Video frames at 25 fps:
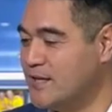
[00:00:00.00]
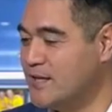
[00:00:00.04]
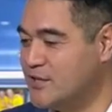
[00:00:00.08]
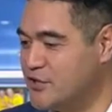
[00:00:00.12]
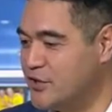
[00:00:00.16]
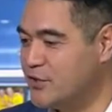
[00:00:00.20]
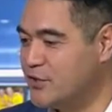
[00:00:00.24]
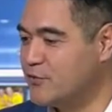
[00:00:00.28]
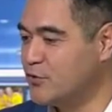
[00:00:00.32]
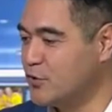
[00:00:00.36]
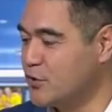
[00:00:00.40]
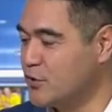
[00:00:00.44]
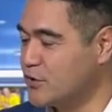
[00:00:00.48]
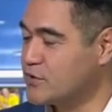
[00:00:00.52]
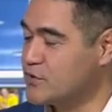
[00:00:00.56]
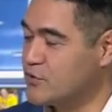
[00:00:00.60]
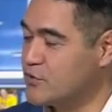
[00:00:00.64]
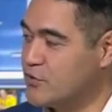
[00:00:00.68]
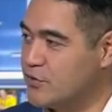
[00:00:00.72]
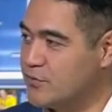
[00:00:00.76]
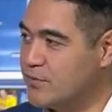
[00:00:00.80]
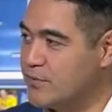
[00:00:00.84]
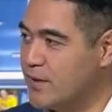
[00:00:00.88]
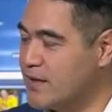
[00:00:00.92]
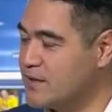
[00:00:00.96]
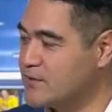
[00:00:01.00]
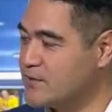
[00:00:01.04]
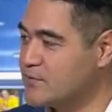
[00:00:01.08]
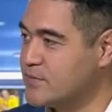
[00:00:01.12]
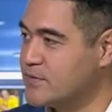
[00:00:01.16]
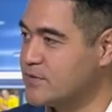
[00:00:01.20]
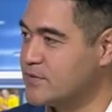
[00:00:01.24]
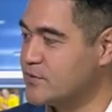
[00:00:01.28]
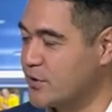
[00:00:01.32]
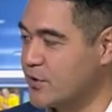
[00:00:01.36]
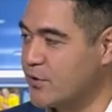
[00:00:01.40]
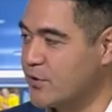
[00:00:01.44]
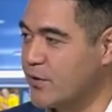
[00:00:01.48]
in general, look, strong passwords
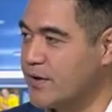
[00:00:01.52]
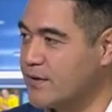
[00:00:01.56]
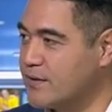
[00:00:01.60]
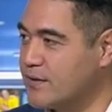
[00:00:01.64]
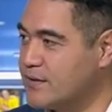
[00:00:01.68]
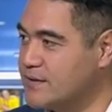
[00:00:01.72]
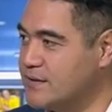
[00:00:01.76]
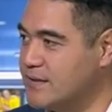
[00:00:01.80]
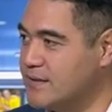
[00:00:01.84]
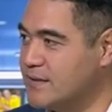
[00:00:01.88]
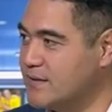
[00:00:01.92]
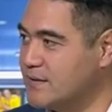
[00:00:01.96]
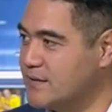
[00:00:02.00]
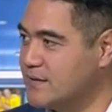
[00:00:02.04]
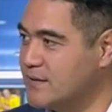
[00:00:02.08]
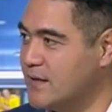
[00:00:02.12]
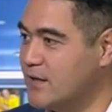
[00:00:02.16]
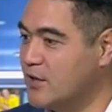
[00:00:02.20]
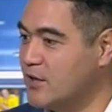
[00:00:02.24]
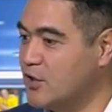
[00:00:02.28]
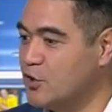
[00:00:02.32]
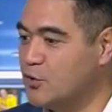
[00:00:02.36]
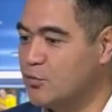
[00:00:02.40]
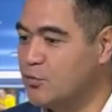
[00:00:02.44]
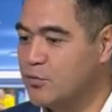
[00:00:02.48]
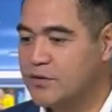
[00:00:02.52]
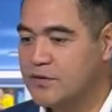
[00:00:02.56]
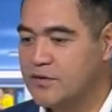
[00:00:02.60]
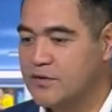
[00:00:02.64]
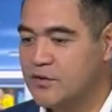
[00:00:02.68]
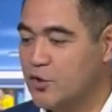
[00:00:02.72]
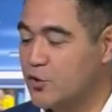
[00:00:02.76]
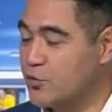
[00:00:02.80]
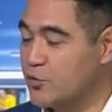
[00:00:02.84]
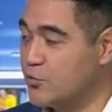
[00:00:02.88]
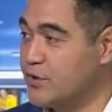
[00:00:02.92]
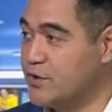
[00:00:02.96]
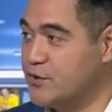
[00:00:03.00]
are a great idea, along with
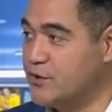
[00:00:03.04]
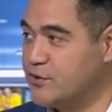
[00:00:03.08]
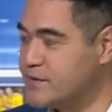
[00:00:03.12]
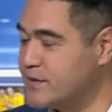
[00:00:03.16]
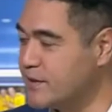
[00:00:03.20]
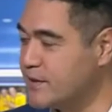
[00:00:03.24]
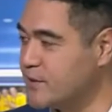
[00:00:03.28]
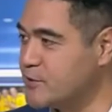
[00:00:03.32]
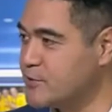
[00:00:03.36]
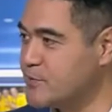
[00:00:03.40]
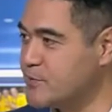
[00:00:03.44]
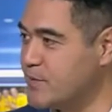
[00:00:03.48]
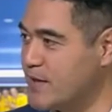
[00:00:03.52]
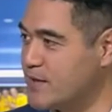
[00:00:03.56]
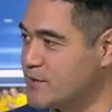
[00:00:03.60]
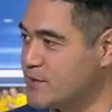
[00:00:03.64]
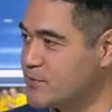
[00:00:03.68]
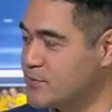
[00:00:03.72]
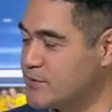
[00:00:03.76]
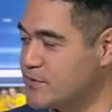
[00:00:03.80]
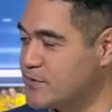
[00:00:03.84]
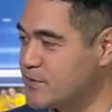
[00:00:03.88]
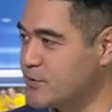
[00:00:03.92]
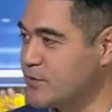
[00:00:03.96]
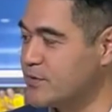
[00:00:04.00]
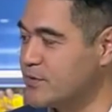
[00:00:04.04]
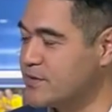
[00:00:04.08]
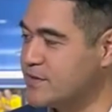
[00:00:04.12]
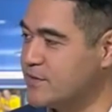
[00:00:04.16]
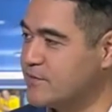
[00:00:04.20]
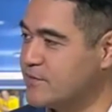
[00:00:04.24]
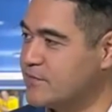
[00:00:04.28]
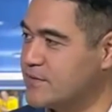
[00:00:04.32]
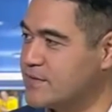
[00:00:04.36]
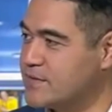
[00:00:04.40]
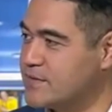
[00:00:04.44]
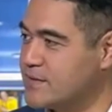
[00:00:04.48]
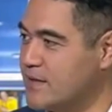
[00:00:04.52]
not reusing those passwords across
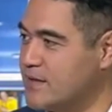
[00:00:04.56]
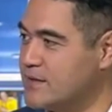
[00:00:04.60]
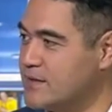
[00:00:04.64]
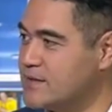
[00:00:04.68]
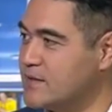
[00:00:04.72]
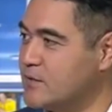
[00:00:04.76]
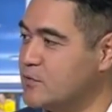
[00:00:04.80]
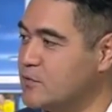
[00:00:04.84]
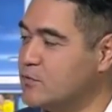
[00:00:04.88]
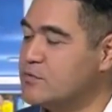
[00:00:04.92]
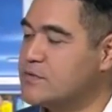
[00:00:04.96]
different sites, and